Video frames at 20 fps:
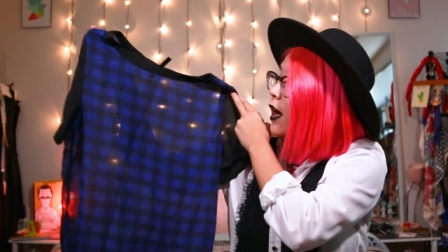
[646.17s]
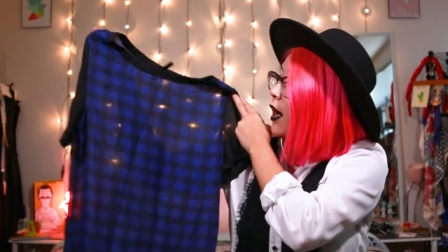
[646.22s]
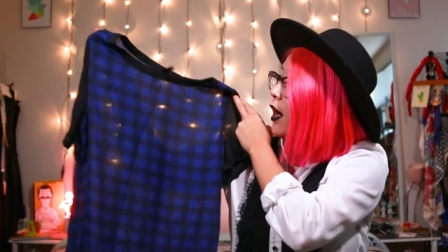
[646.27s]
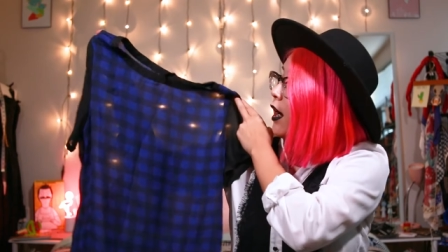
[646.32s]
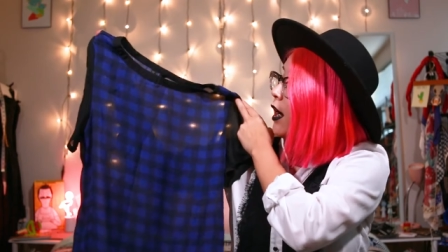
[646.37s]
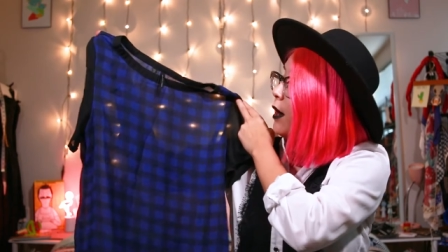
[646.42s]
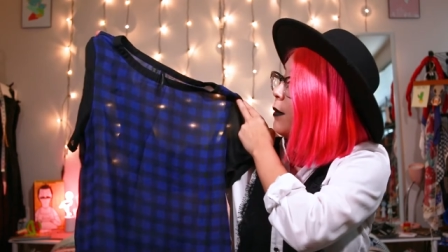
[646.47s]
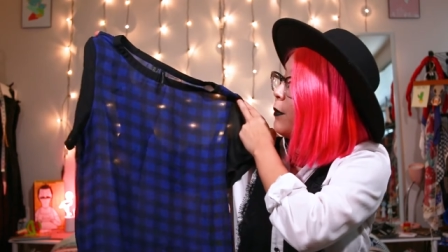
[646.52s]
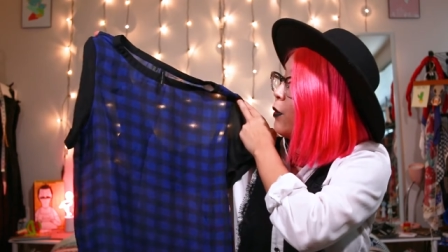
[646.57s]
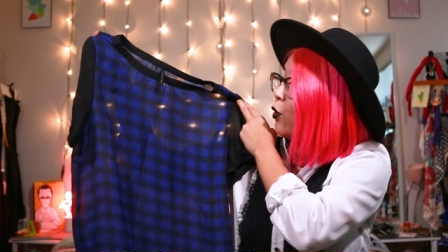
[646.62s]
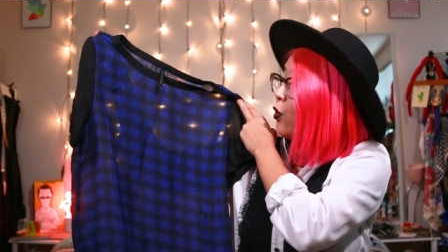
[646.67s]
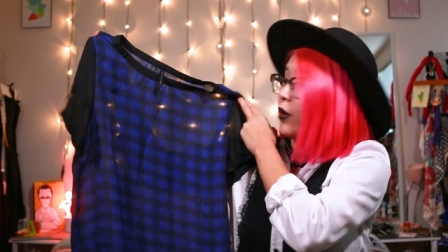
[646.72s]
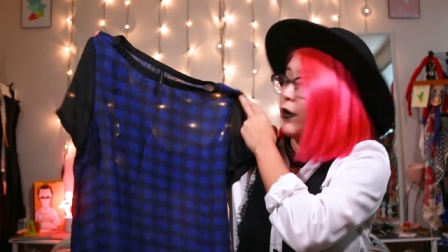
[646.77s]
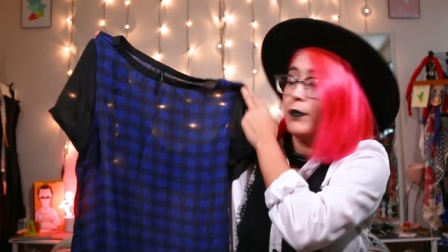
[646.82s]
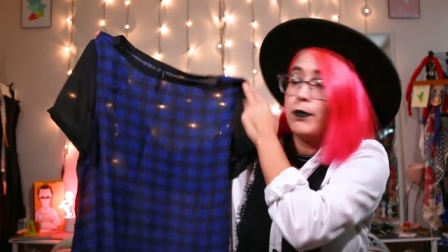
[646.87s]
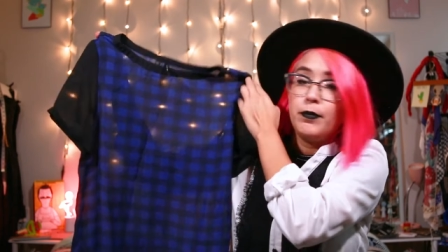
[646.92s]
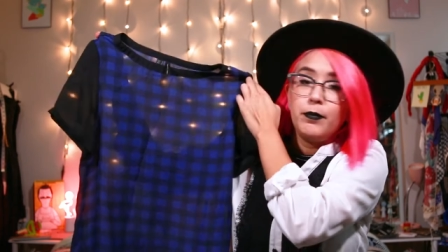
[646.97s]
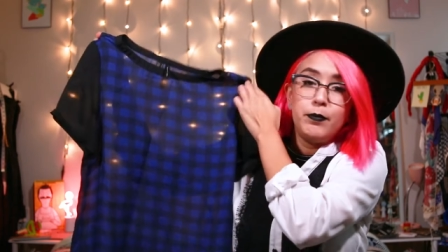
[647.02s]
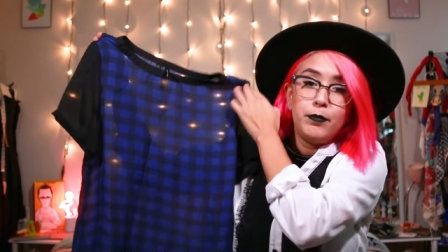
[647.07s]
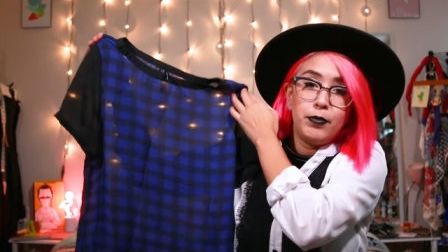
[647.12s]
um, or
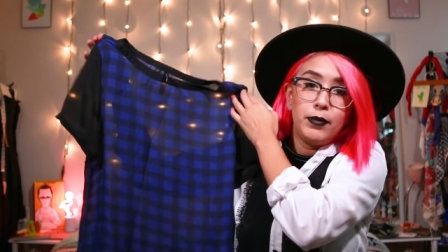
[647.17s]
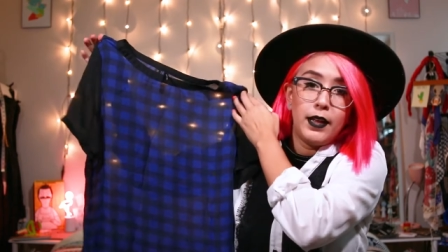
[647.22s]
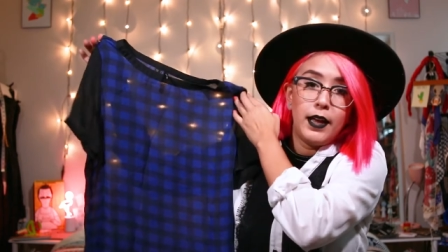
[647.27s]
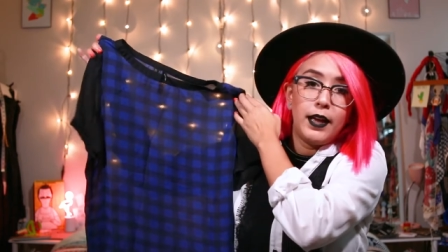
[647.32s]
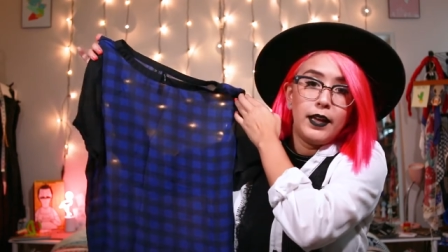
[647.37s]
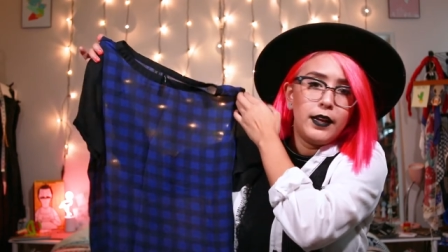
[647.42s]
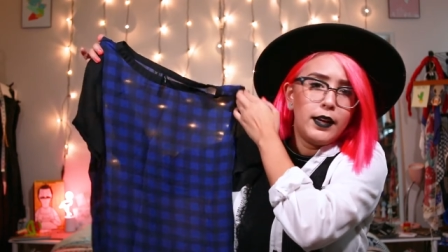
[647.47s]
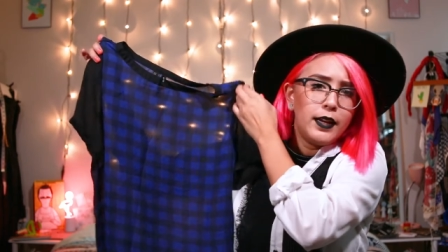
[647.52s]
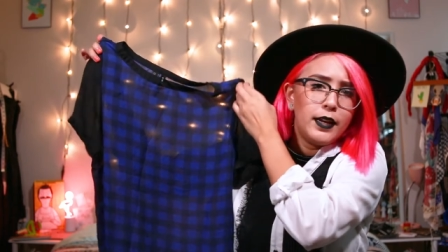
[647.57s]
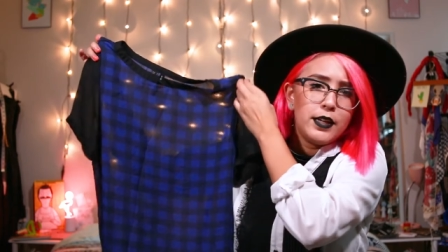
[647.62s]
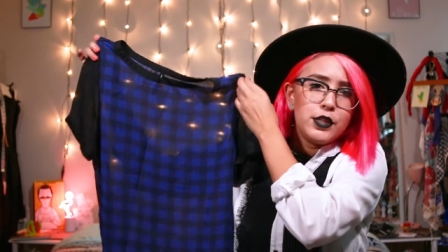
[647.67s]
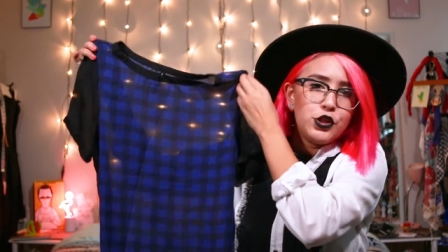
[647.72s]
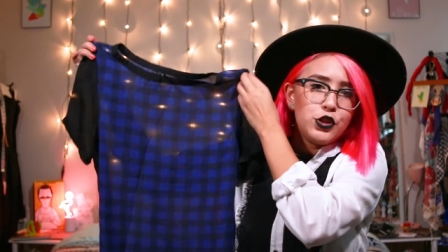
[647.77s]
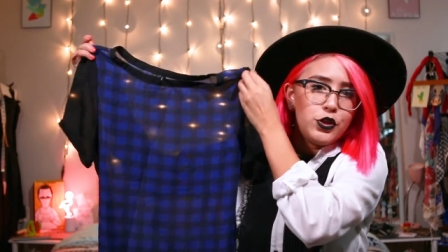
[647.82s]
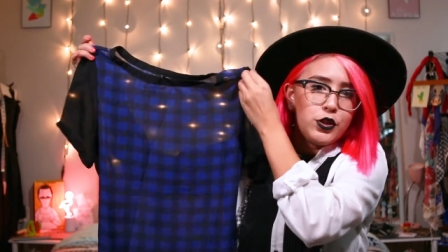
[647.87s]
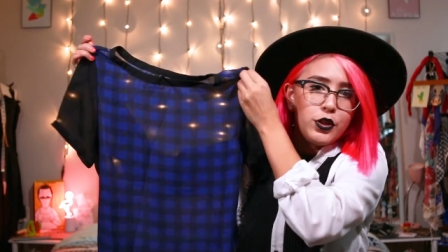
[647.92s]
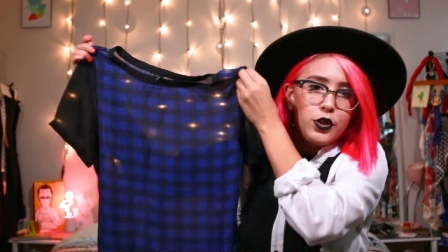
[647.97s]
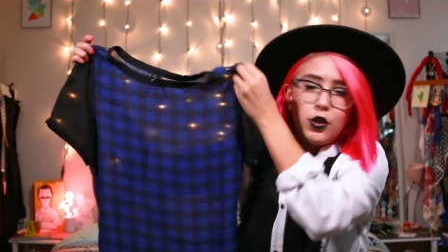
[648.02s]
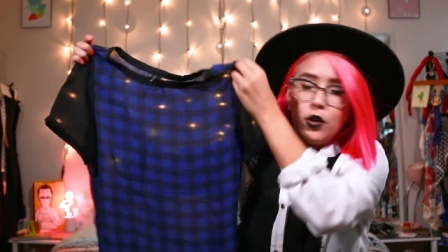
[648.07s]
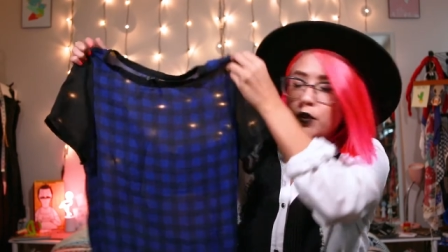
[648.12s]
plaid, I guess you
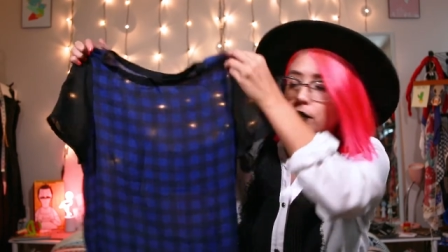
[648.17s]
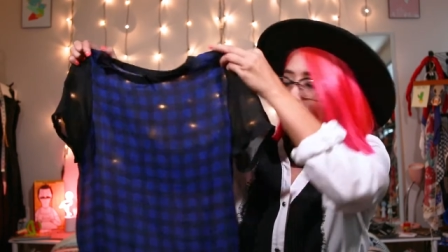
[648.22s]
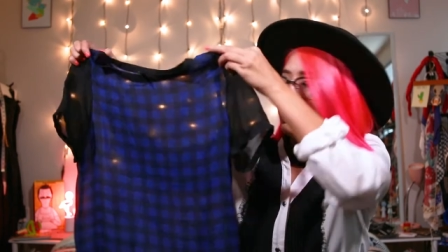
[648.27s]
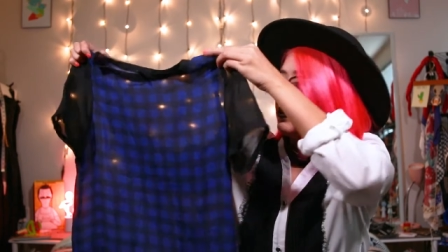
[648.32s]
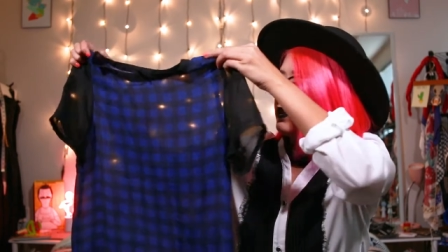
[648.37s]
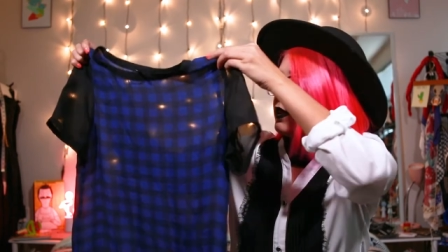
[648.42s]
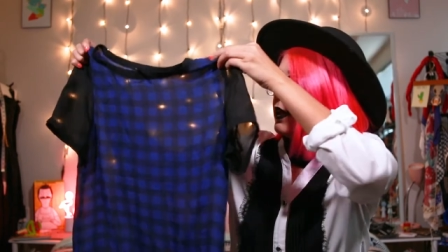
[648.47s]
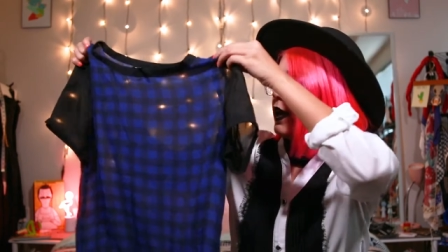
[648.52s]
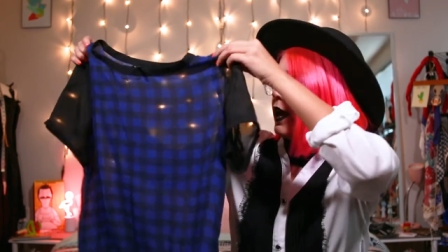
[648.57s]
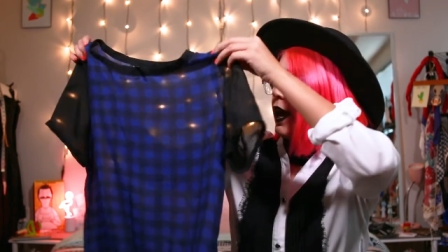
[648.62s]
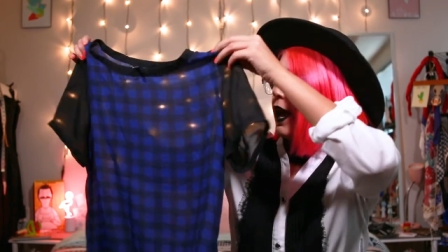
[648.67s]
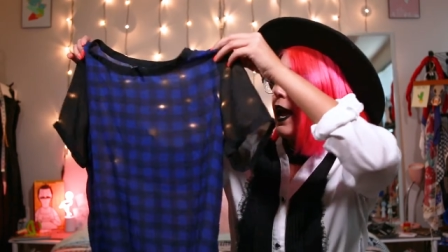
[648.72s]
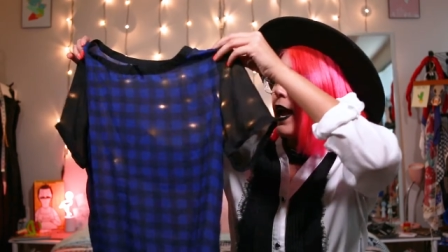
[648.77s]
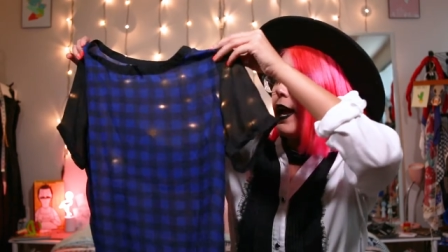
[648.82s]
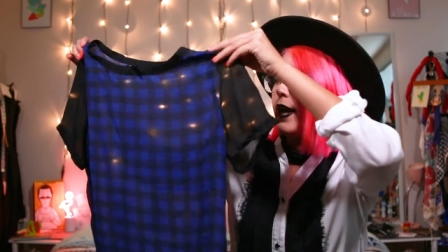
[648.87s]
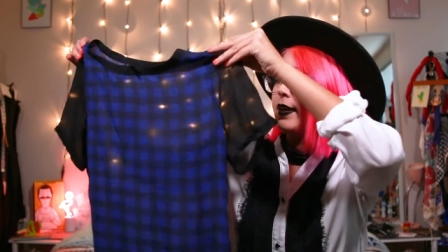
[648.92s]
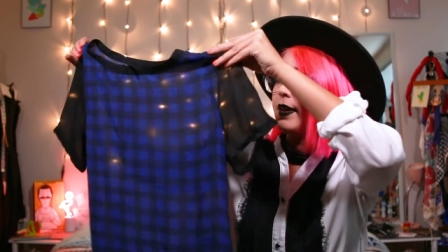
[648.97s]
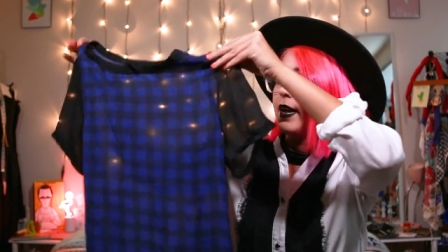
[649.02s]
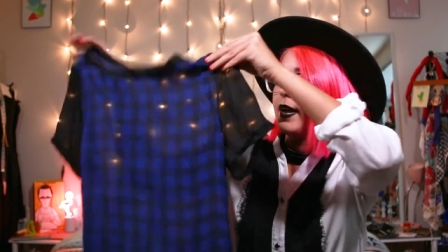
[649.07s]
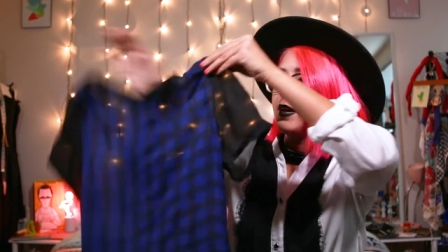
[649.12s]
could call this.
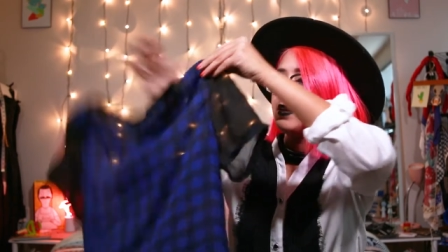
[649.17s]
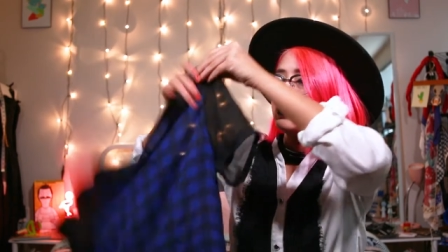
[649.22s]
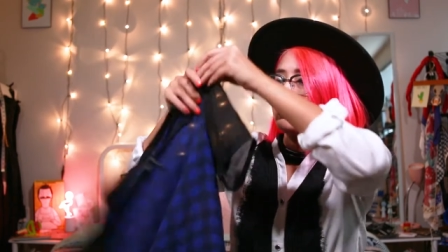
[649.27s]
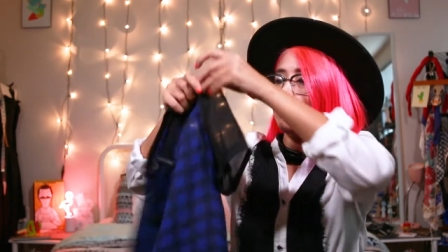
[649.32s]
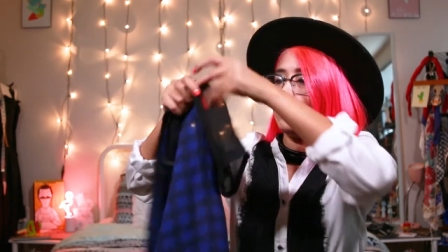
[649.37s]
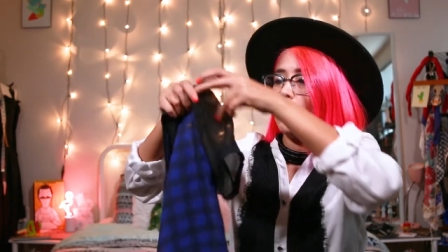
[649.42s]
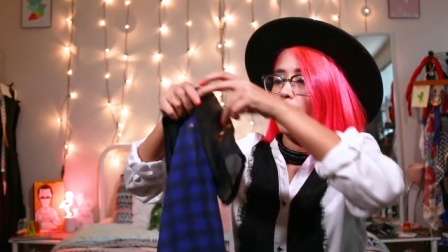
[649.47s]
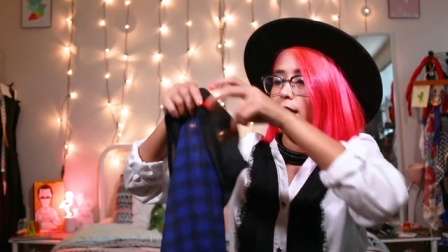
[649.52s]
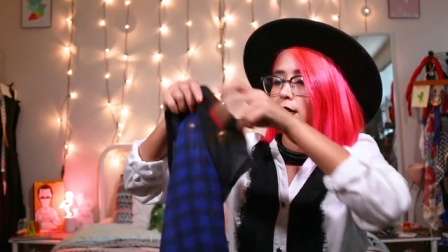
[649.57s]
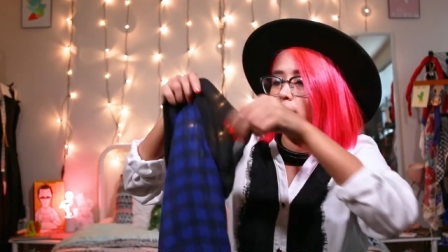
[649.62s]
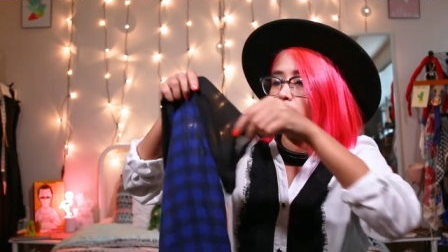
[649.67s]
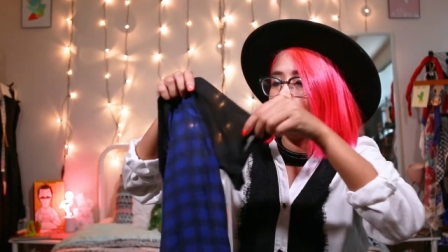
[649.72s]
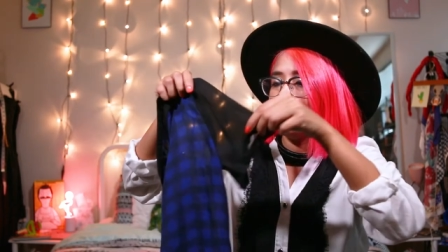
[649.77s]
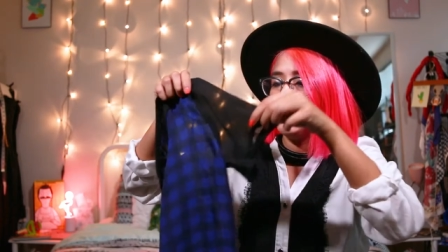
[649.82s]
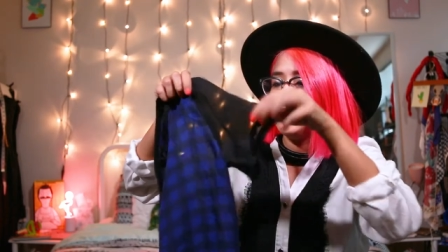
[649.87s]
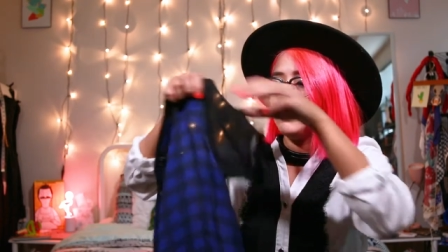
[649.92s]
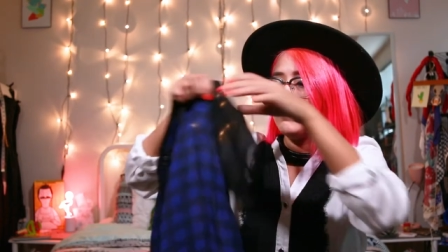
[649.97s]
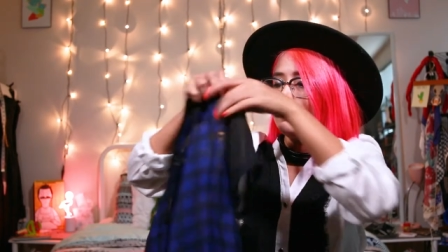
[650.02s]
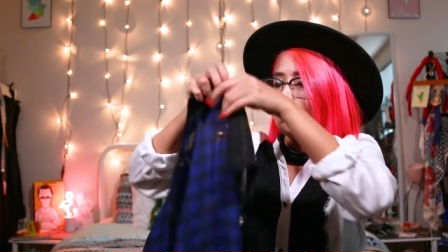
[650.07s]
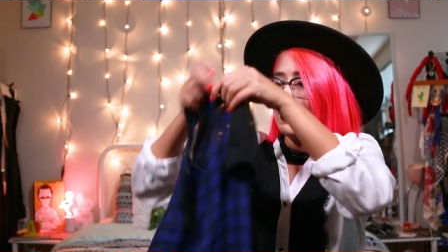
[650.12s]
And it has the black
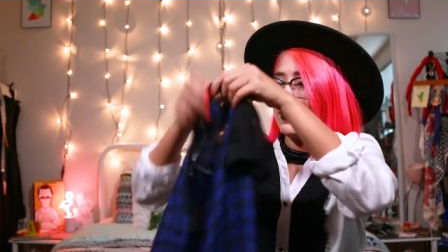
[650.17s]
sleeves,